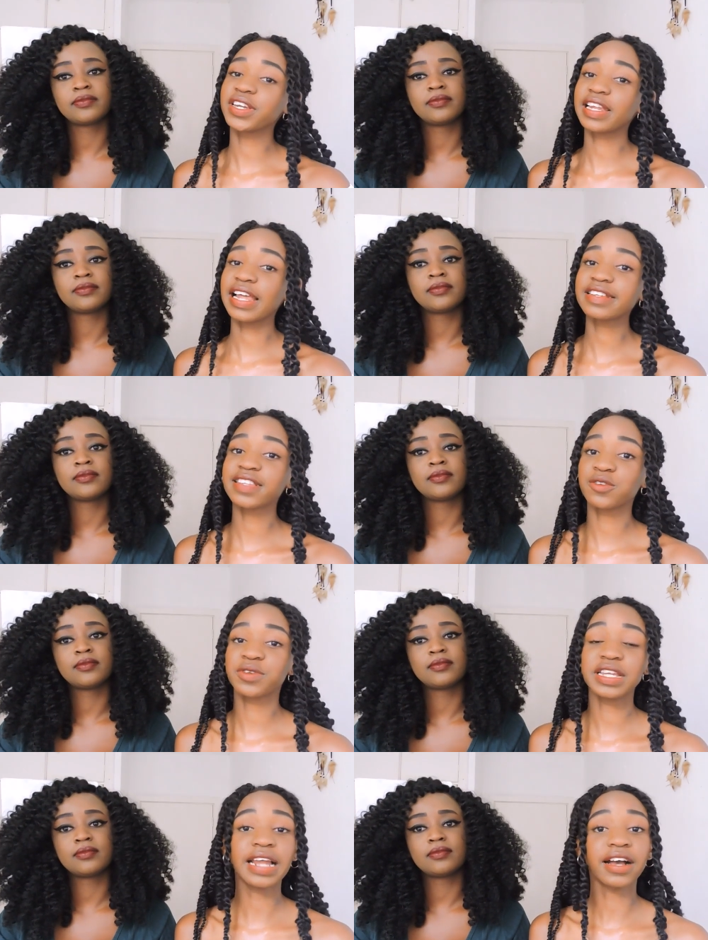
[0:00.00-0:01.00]
Speaker 1: Realize that
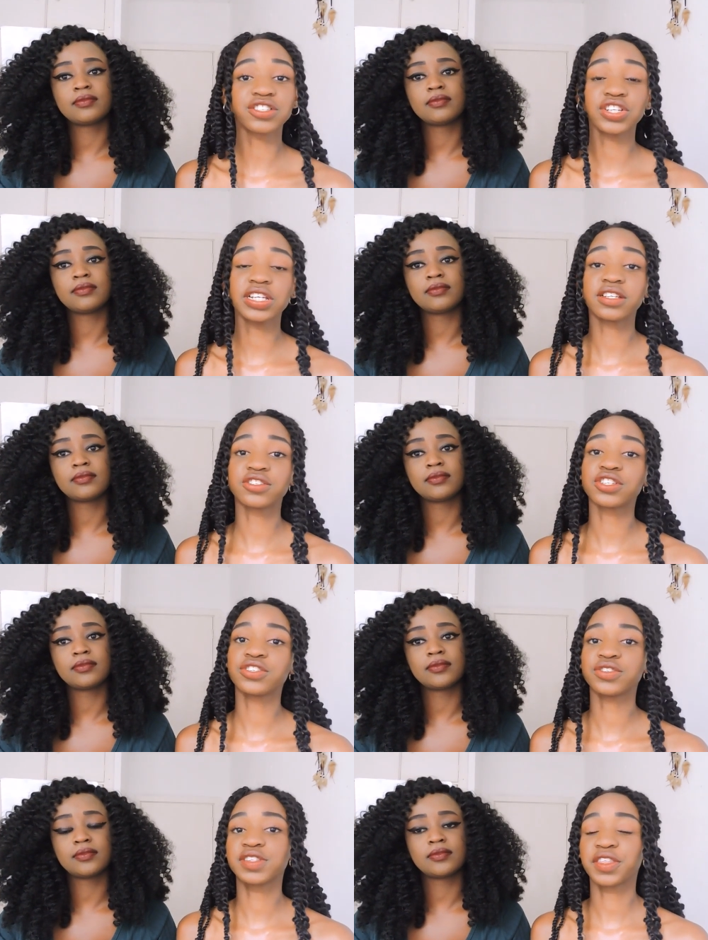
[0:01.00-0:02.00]
we didn't actually
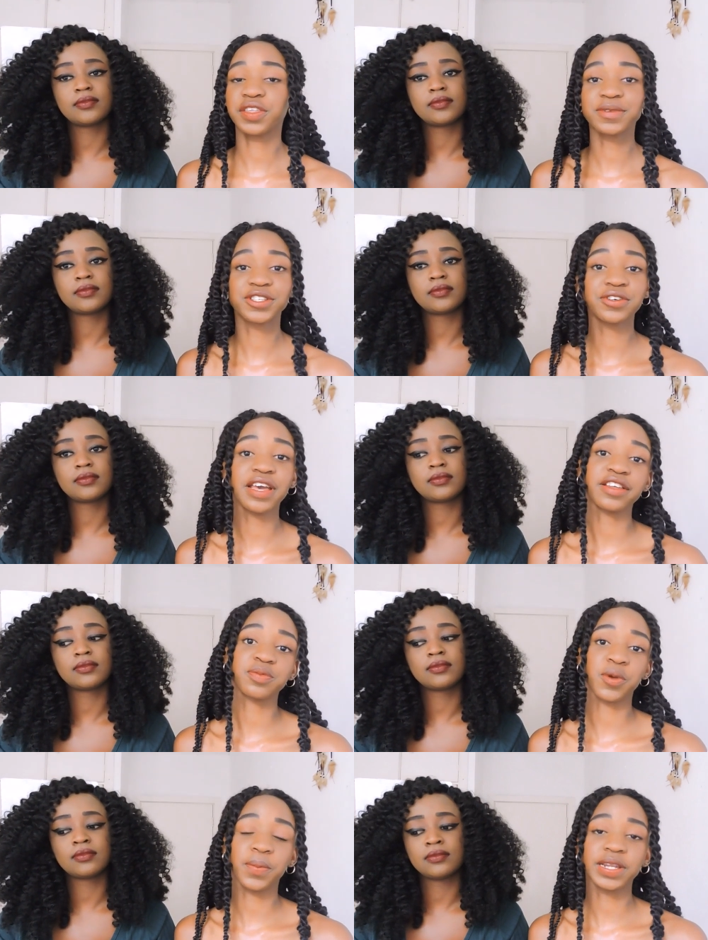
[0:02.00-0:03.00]
introduce the theme to you
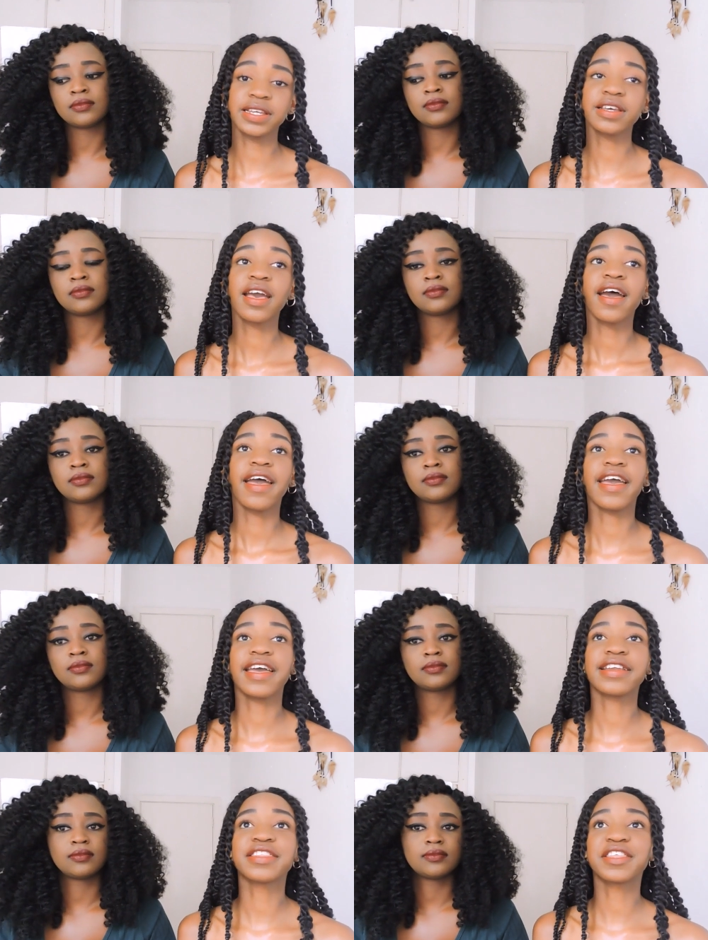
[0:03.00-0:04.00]
guys properly.
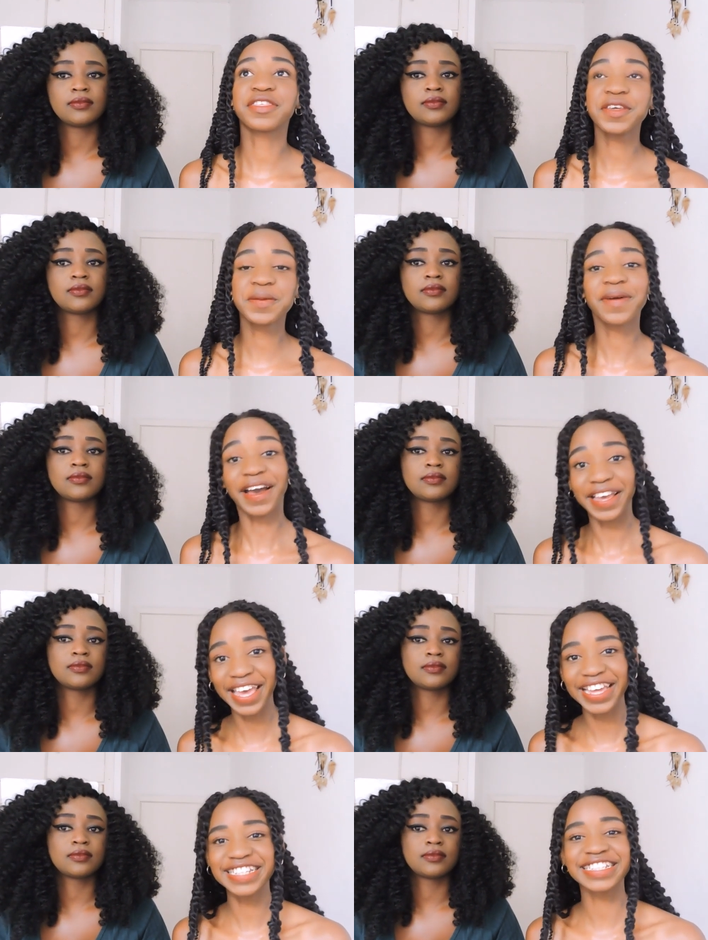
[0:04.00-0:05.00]
And the theme,
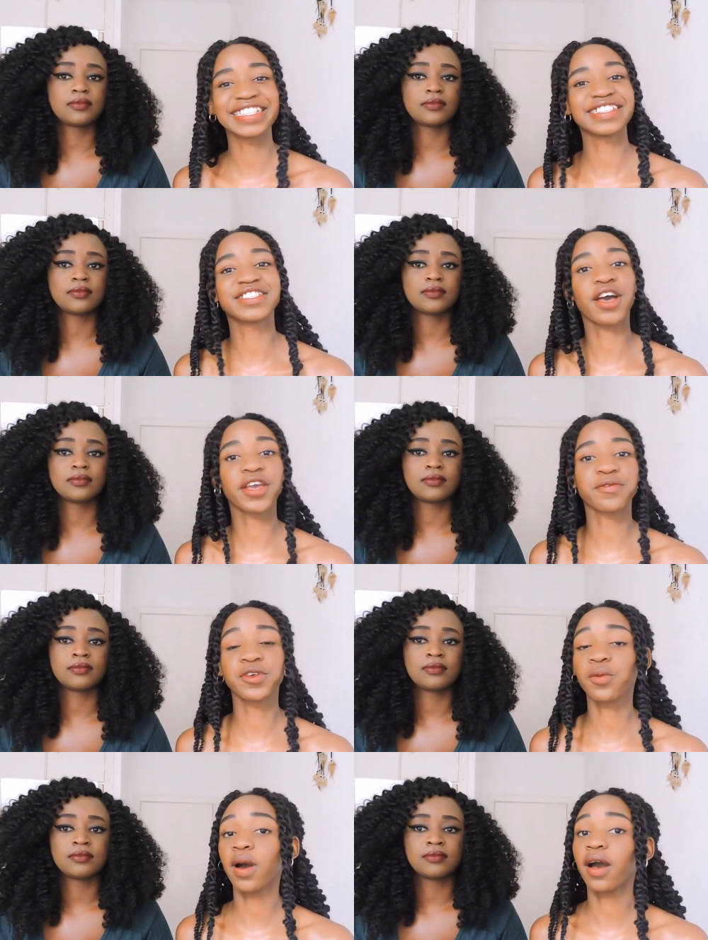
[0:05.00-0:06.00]
again, is
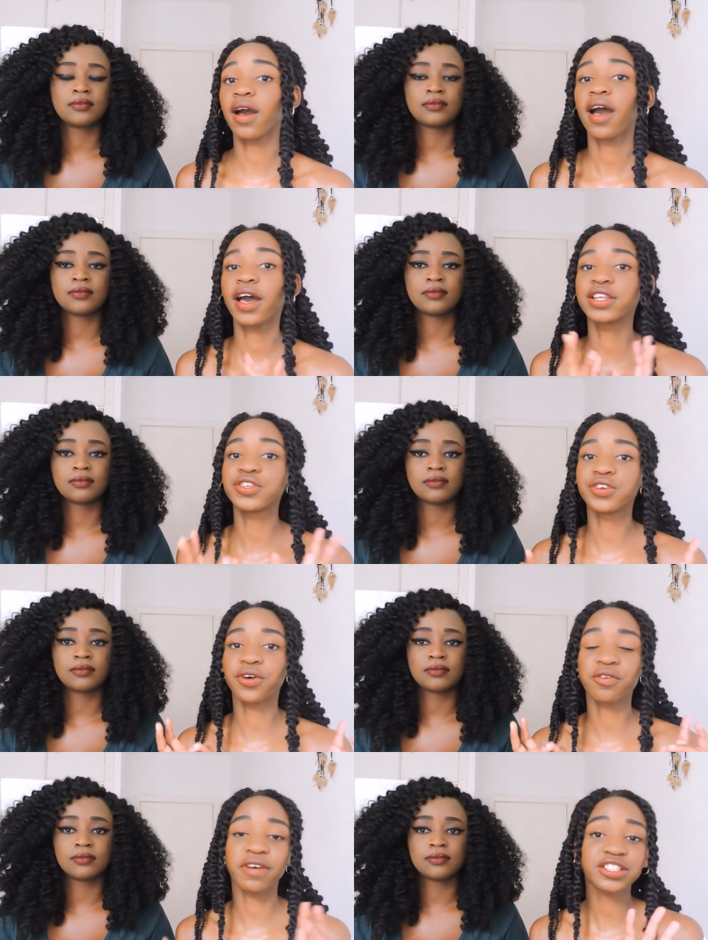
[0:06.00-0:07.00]
if you are a New
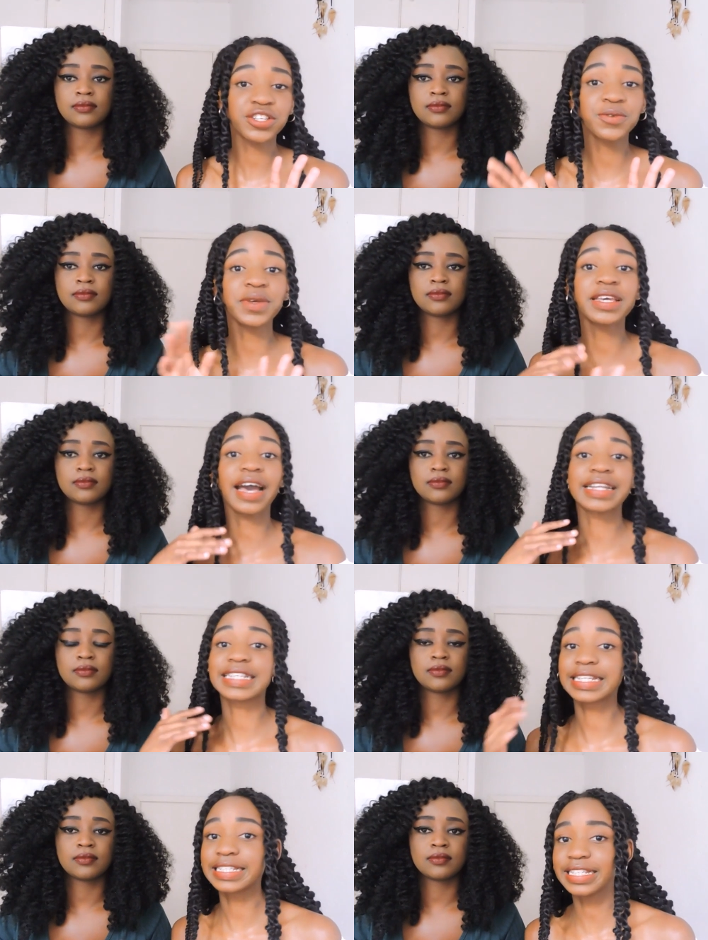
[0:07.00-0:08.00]
York Fashion Week
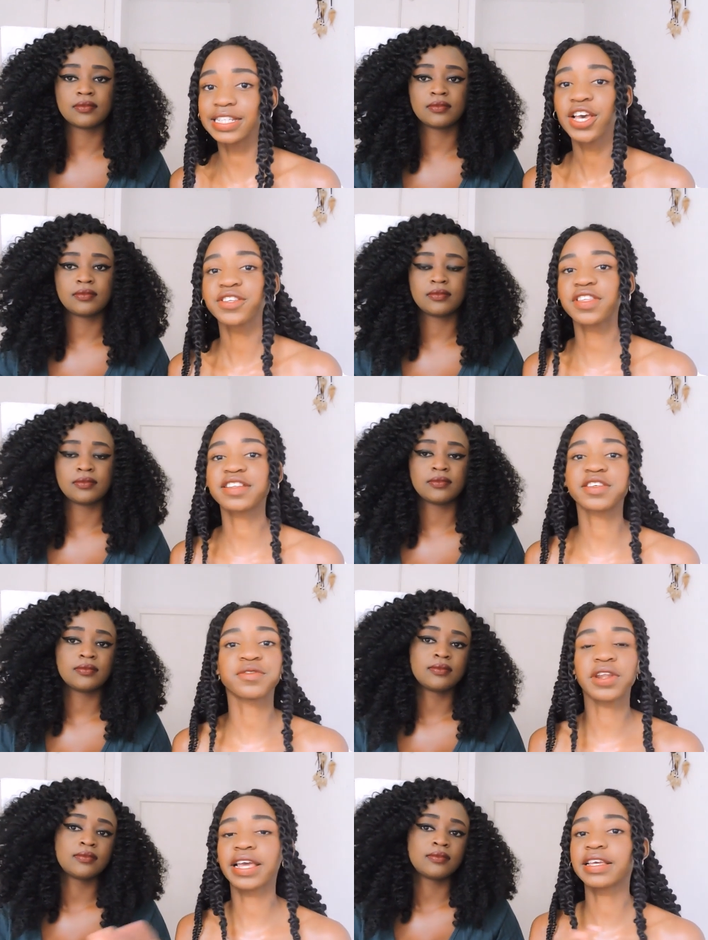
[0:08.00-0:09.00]
attendee, so that
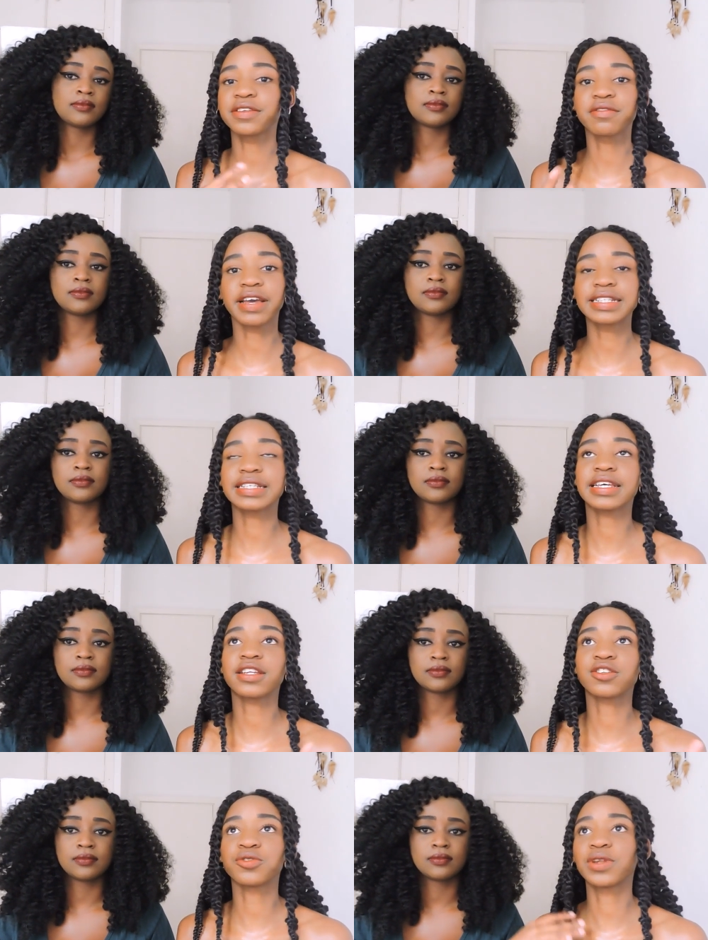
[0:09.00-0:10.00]
if you're like
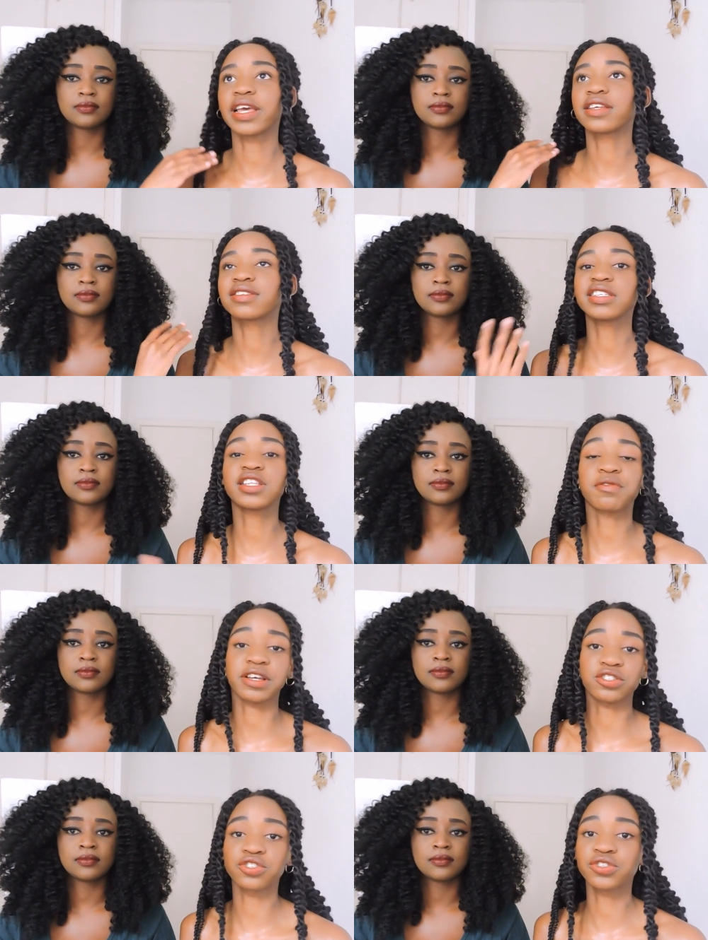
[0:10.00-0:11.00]
invited to like see the
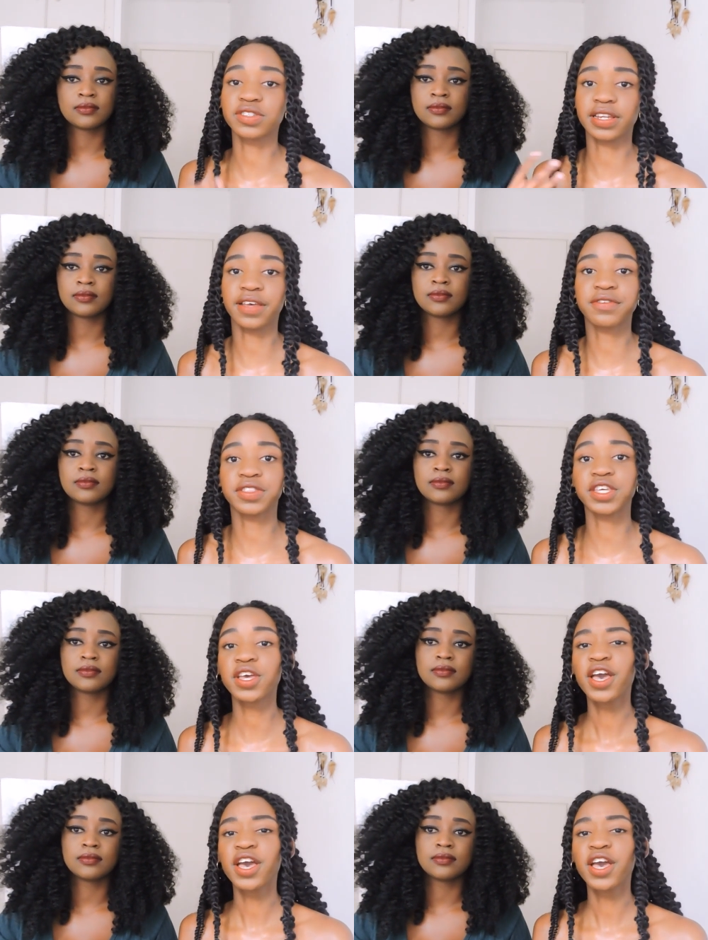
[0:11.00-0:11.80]
fashion shows and everything.